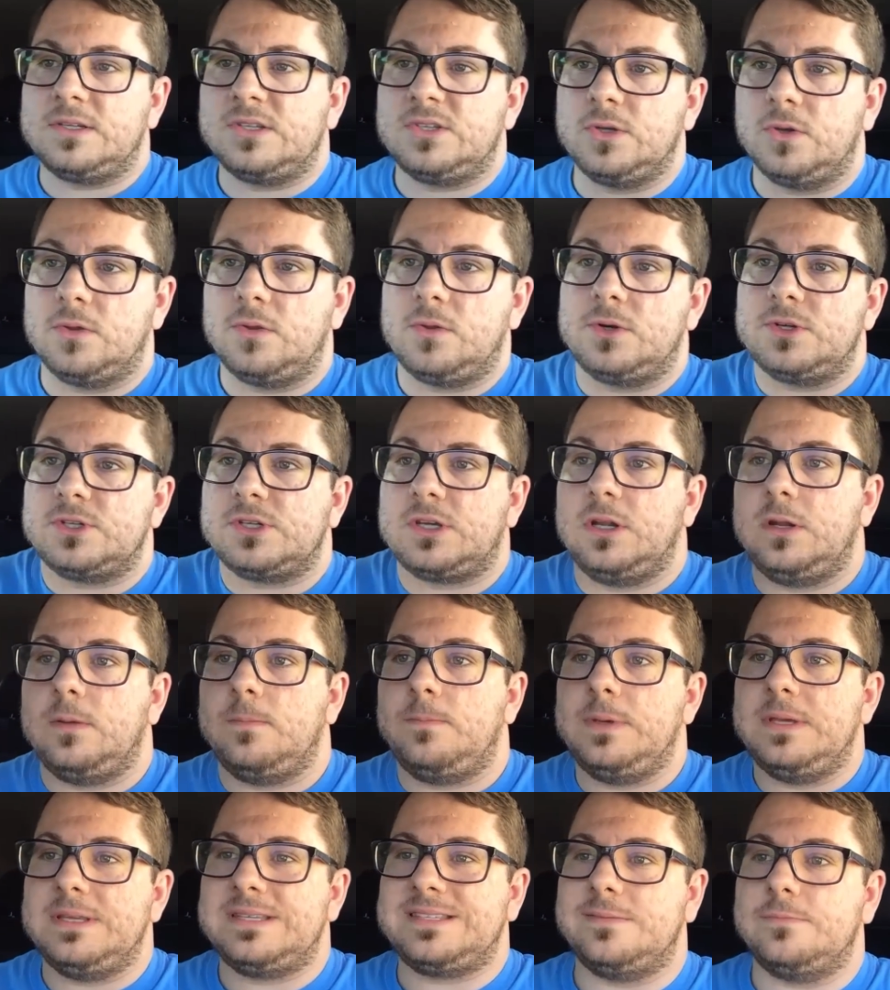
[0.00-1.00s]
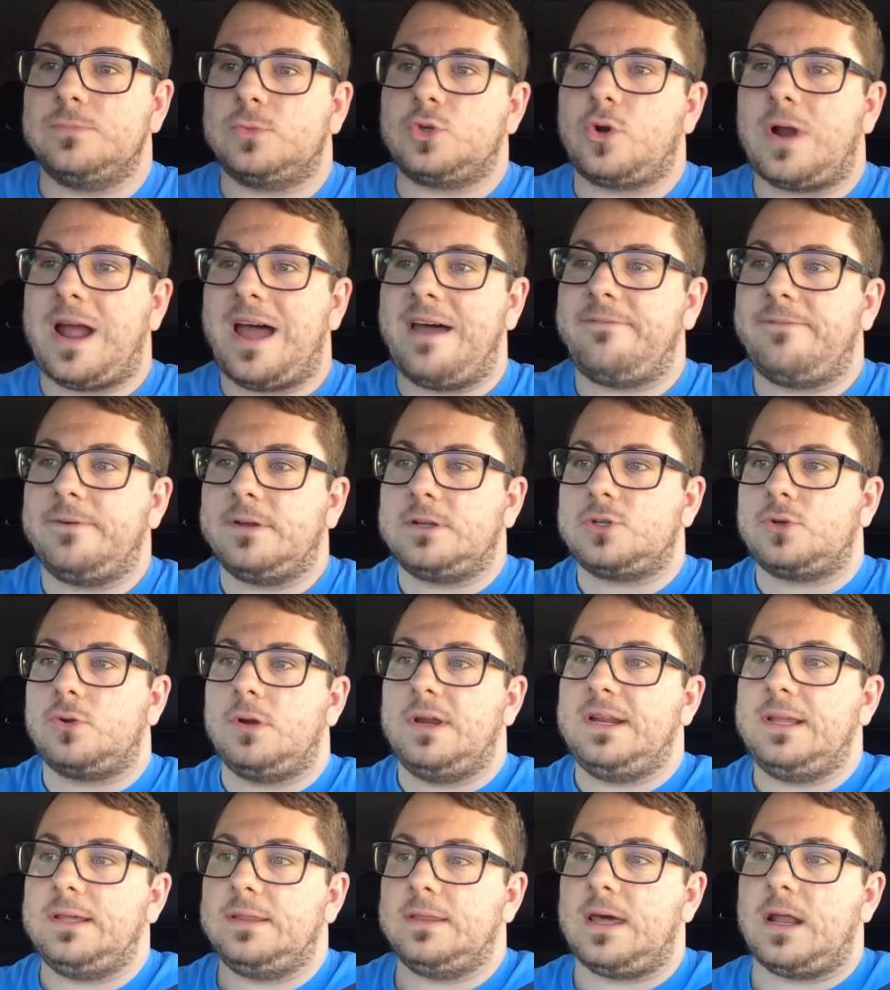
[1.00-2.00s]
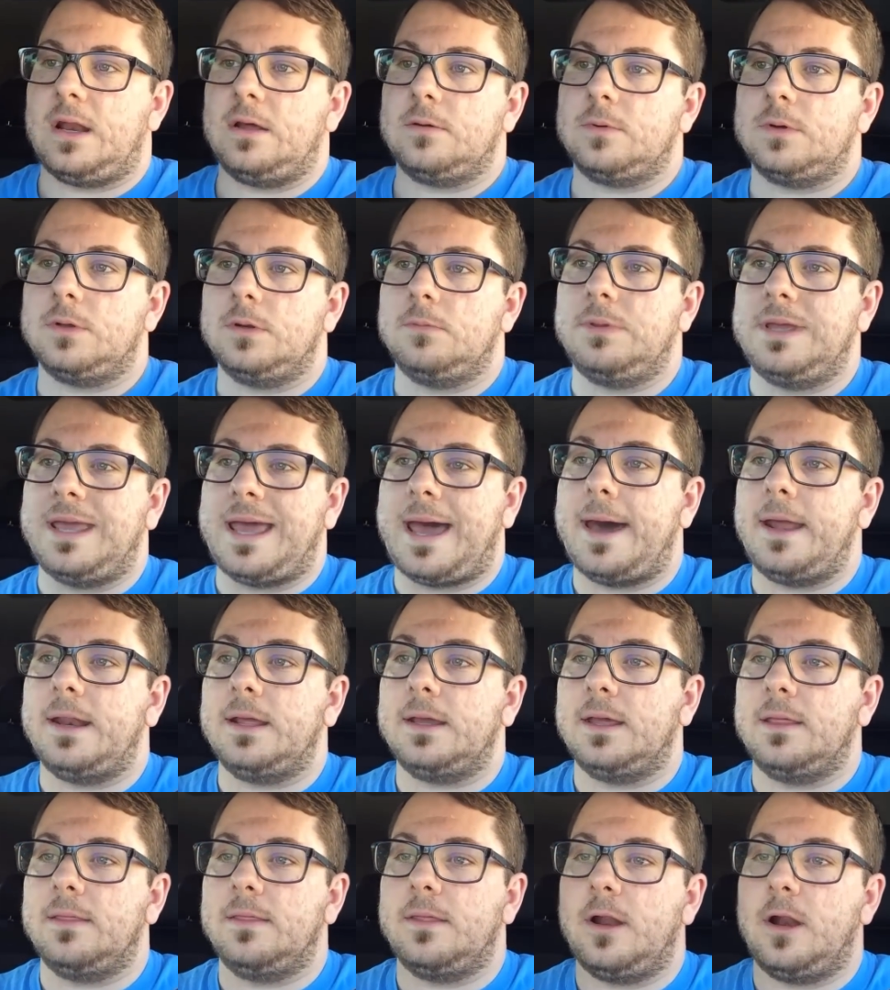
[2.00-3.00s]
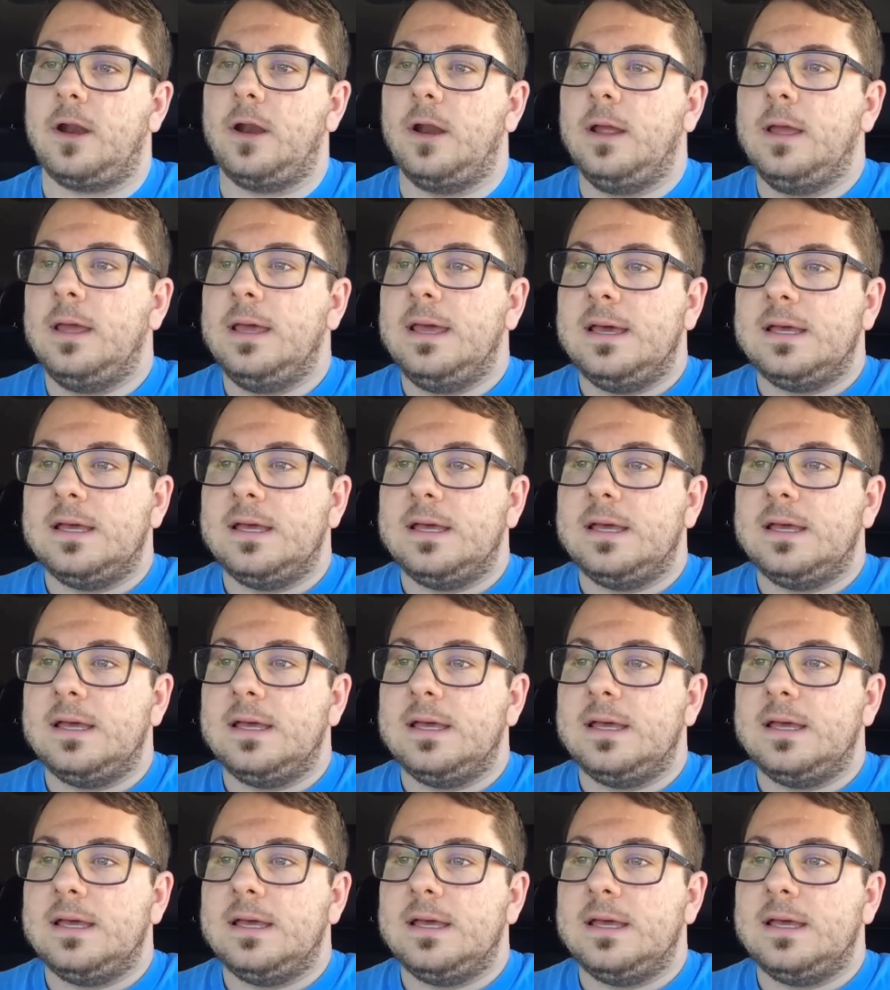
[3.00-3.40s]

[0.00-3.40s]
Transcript: So there's going to be some traffic training that I'm going to be adding in there,